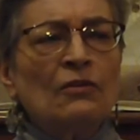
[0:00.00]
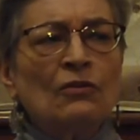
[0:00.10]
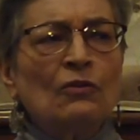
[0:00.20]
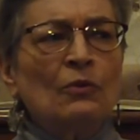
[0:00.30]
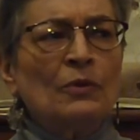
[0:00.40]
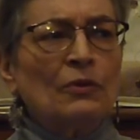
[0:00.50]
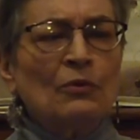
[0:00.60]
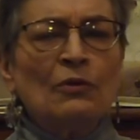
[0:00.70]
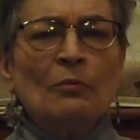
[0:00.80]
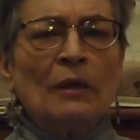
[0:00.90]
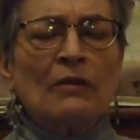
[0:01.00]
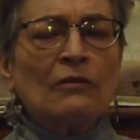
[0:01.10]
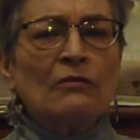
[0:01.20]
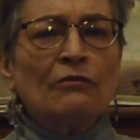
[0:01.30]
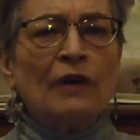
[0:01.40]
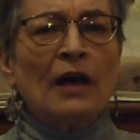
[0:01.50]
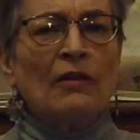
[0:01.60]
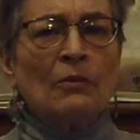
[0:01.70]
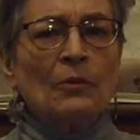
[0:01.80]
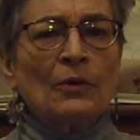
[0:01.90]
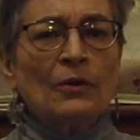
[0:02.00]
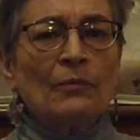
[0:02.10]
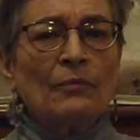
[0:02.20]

do with who the mother and father were.